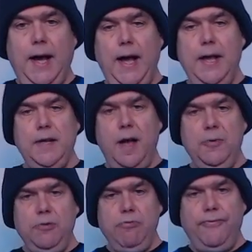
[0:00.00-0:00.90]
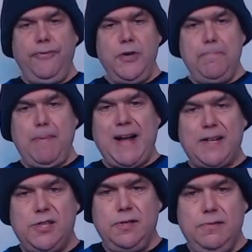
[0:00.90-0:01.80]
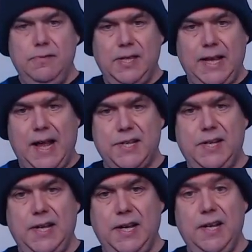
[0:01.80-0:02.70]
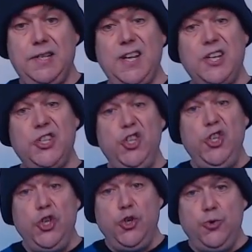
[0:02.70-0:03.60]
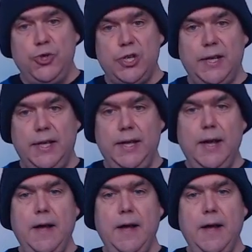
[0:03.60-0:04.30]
and I'm going to refer back to the cascade because that's usually